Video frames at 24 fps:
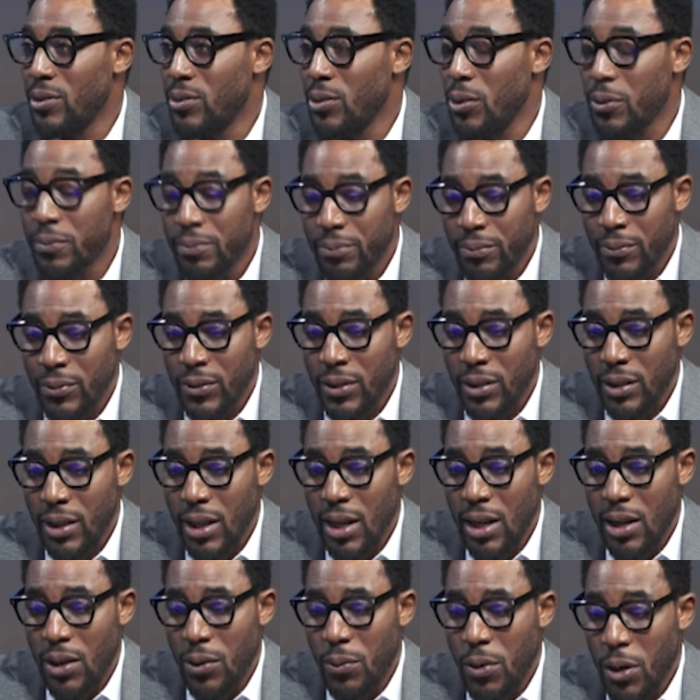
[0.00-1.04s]
So,
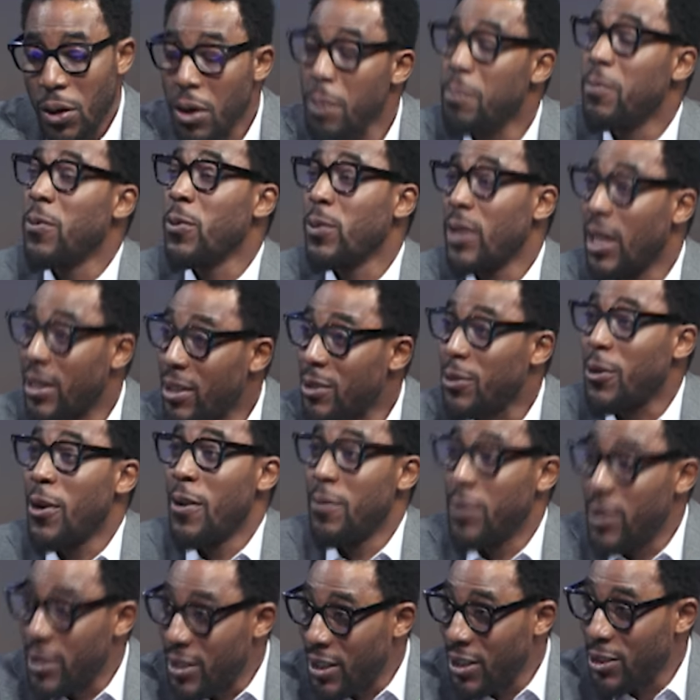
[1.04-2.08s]
we're hopeful that this
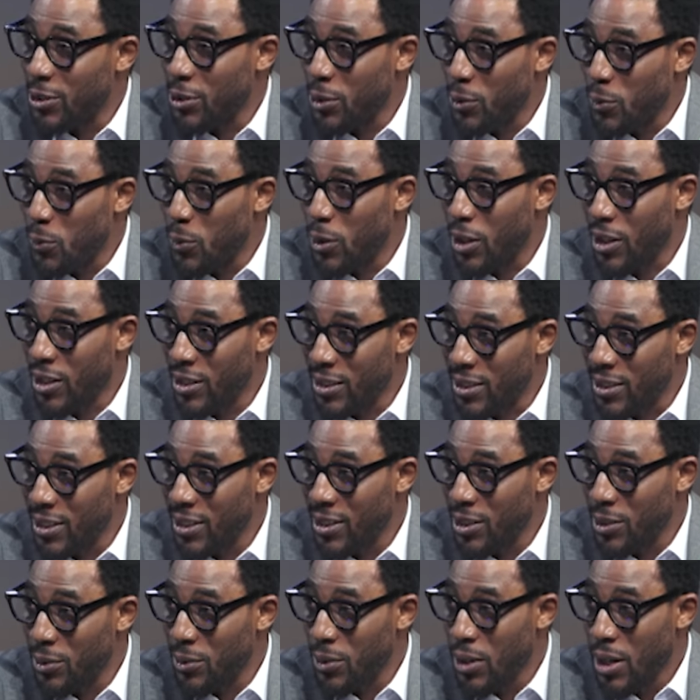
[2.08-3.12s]
conversation will
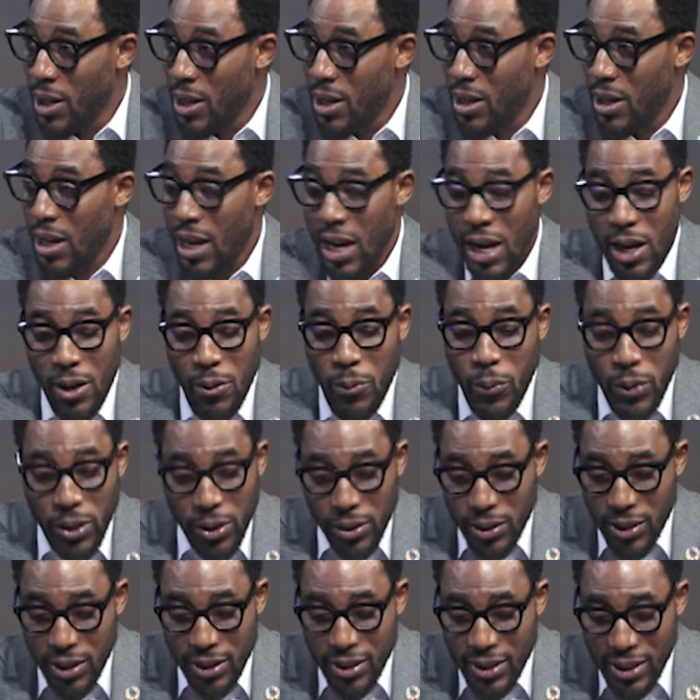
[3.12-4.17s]
continue. We
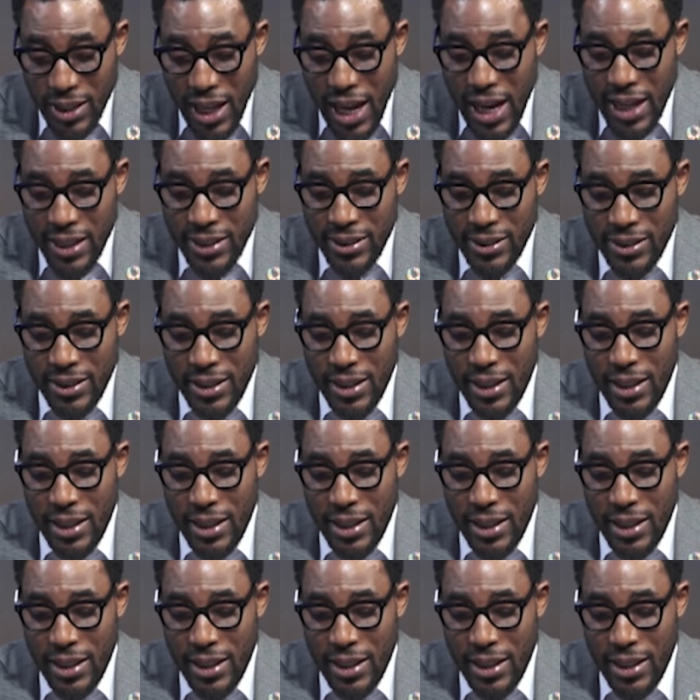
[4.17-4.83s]
understand